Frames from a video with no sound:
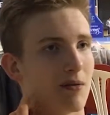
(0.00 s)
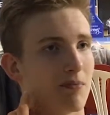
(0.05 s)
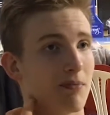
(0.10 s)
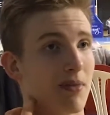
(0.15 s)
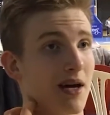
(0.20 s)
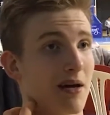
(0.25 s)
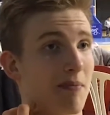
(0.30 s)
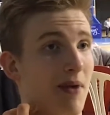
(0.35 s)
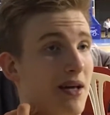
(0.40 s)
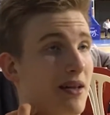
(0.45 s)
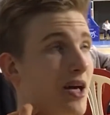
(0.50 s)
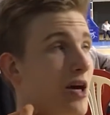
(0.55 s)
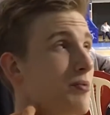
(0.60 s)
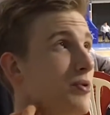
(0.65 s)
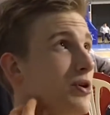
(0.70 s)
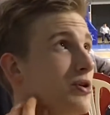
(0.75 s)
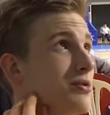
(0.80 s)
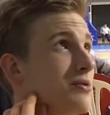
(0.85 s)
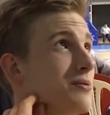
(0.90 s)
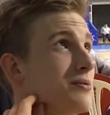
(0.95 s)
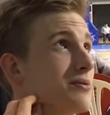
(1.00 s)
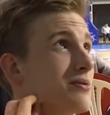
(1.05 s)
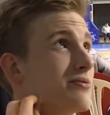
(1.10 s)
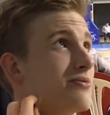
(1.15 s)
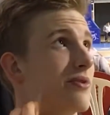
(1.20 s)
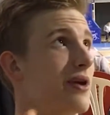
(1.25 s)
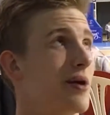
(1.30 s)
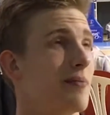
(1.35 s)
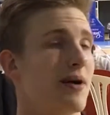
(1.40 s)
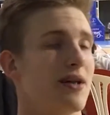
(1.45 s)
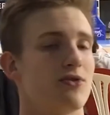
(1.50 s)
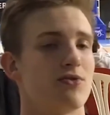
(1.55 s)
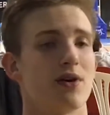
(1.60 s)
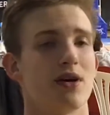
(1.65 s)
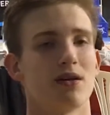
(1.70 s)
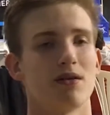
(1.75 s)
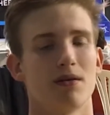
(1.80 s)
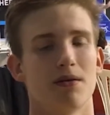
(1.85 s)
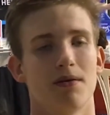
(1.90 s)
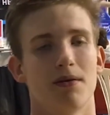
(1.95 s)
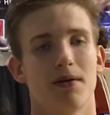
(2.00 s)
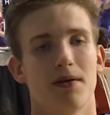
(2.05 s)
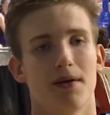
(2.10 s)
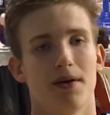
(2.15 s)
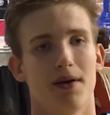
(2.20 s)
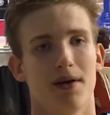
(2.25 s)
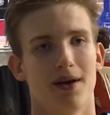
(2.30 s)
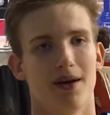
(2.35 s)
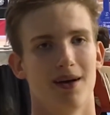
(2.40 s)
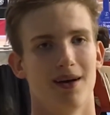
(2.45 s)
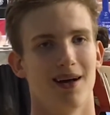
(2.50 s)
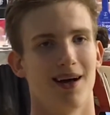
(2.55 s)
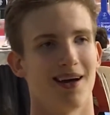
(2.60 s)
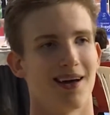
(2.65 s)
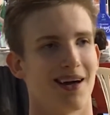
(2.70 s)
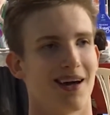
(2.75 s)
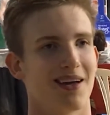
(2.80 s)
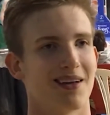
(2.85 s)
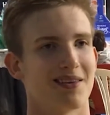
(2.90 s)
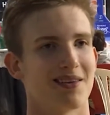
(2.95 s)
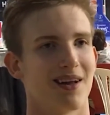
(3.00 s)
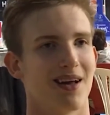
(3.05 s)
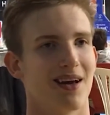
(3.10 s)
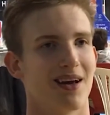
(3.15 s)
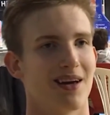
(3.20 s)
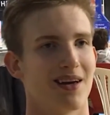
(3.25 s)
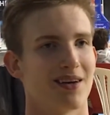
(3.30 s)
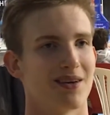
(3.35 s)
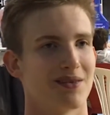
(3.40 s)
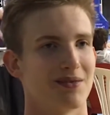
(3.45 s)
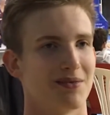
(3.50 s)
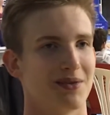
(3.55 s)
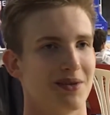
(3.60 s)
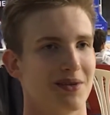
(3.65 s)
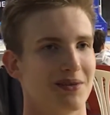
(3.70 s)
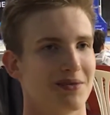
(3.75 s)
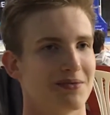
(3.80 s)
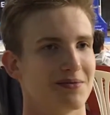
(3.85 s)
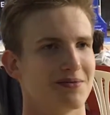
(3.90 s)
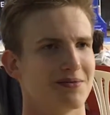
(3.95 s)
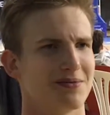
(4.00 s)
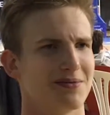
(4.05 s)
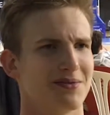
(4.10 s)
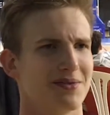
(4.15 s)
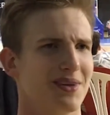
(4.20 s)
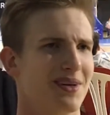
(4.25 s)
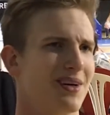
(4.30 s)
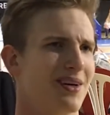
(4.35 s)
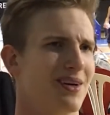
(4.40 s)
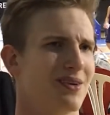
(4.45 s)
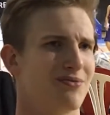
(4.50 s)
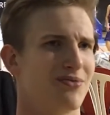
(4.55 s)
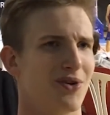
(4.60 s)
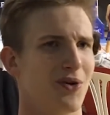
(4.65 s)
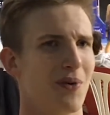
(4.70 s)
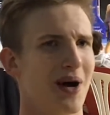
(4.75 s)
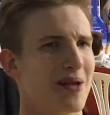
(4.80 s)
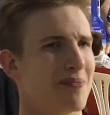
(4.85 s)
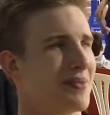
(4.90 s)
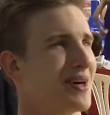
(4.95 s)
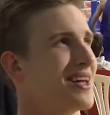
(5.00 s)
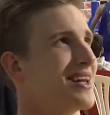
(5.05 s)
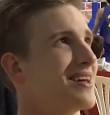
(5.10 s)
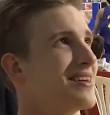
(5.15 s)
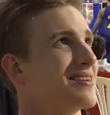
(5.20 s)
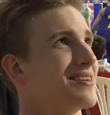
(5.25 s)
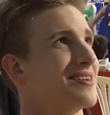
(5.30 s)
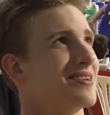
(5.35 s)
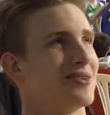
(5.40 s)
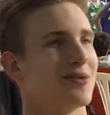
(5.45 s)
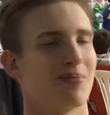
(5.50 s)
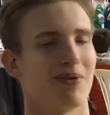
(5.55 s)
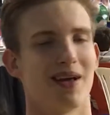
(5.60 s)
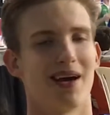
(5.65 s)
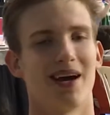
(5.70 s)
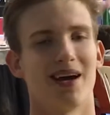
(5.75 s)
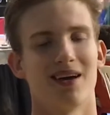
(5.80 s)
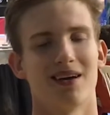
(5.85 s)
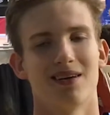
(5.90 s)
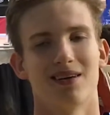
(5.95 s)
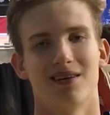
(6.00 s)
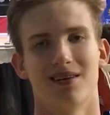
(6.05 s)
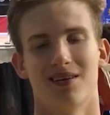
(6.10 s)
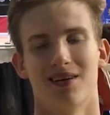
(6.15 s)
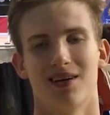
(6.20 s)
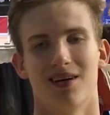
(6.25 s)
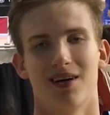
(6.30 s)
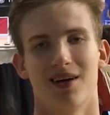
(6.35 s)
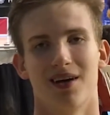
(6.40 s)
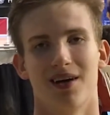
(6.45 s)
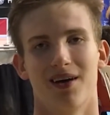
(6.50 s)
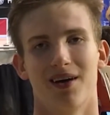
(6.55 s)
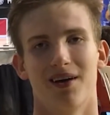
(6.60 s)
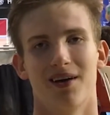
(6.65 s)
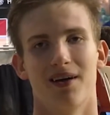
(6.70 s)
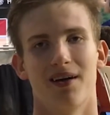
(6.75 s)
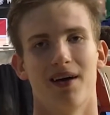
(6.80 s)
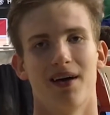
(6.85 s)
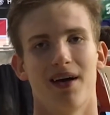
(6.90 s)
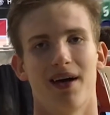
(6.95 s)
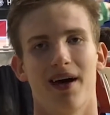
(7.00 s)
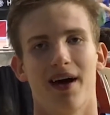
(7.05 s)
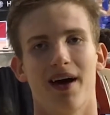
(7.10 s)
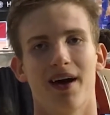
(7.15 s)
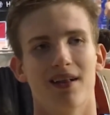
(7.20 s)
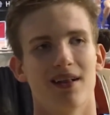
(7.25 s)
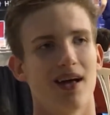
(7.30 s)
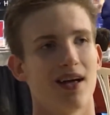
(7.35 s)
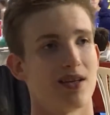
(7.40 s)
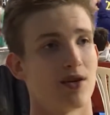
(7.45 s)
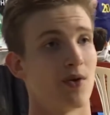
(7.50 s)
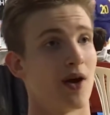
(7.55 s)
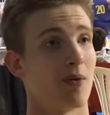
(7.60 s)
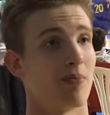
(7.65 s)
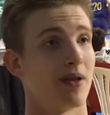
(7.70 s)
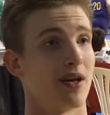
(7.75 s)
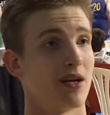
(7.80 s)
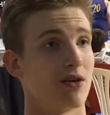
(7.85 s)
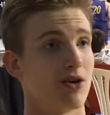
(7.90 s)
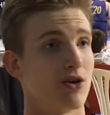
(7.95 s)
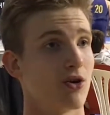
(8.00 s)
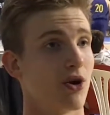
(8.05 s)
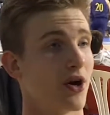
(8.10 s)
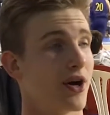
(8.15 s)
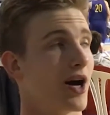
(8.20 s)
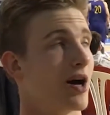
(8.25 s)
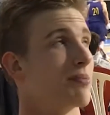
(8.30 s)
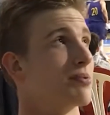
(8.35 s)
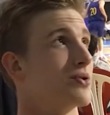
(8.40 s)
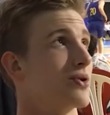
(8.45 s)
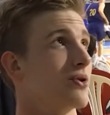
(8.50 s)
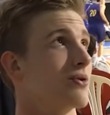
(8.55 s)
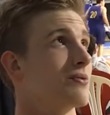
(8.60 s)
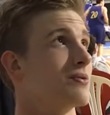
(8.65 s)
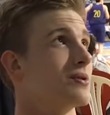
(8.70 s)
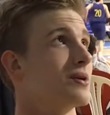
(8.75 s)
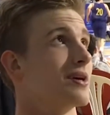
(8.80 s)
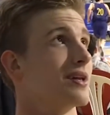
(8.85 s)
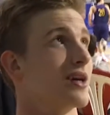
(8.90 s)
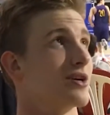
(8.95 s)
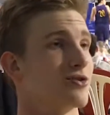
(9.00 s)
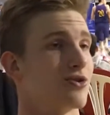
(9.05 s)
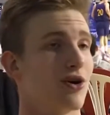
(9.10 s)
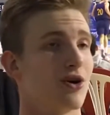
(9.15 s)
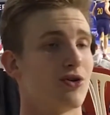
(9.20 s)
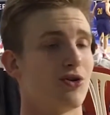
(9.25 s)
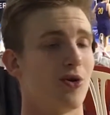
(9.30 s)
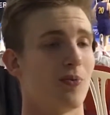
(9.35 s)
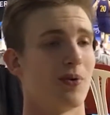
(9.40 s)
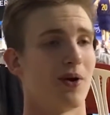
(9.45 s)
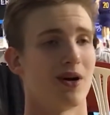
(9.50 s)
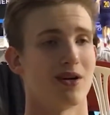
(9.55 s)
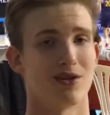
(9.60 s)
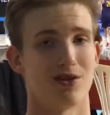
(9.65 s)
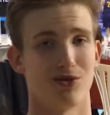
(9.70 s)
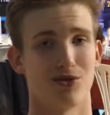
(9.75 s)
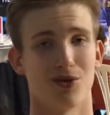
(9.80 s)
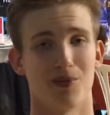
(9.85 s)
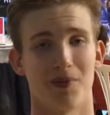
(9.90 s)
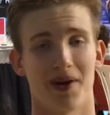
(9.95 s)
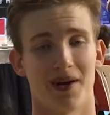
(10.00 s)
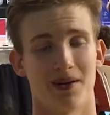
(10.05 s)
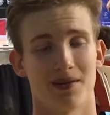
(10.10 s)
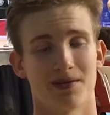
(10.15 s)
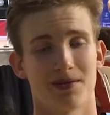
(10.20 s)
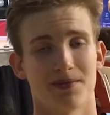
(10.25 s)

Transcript: make my debut with Real Madrid. I get like for 1 minute to play. And later I play in Eurocup too, and I scored 2 points in 2 minutes.